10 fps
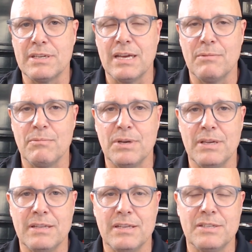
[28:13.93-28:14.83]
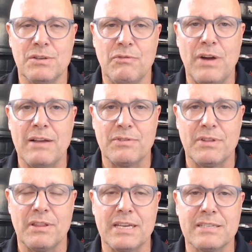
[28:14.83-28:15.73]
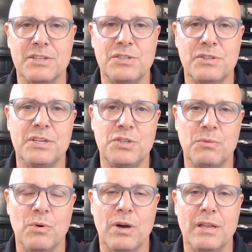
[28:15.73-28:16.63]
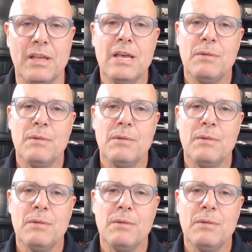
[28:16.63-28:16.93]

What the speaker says: Now, but and so fight for the things that you want.